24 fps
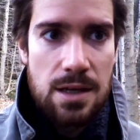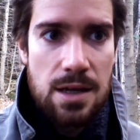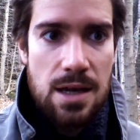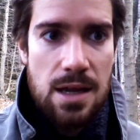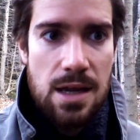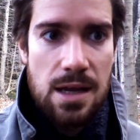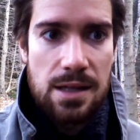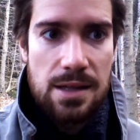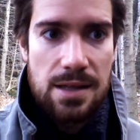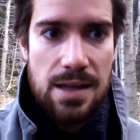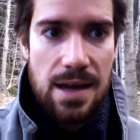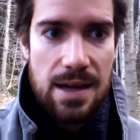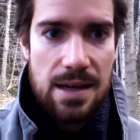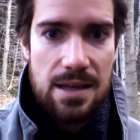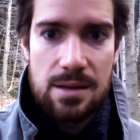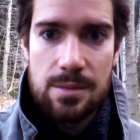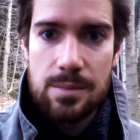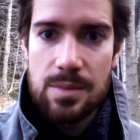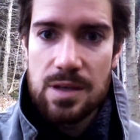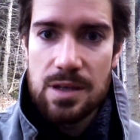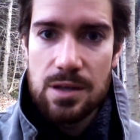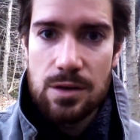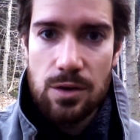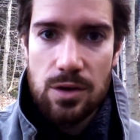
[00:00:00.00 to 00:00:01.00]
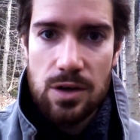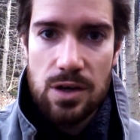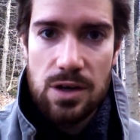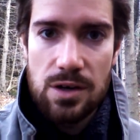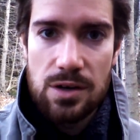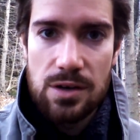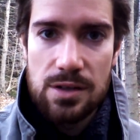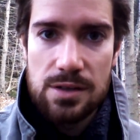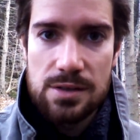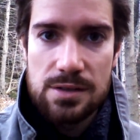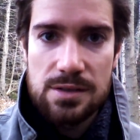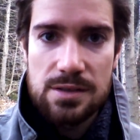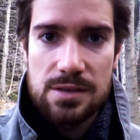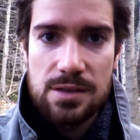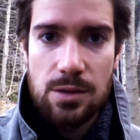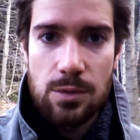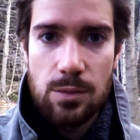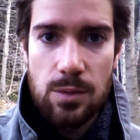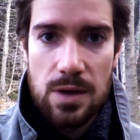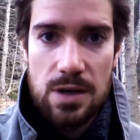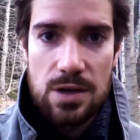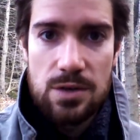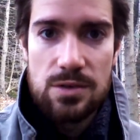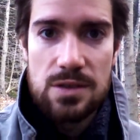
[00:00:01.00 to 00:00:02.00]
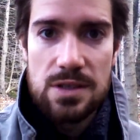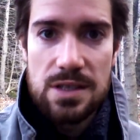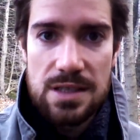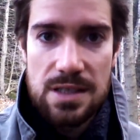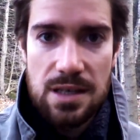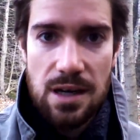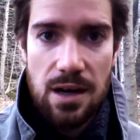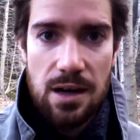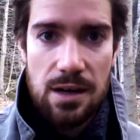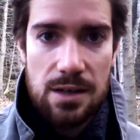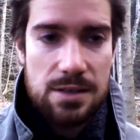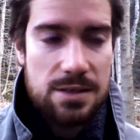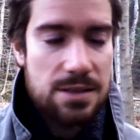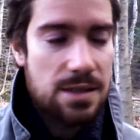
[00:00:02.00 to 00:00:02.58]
And that can be an occurrence when you detox.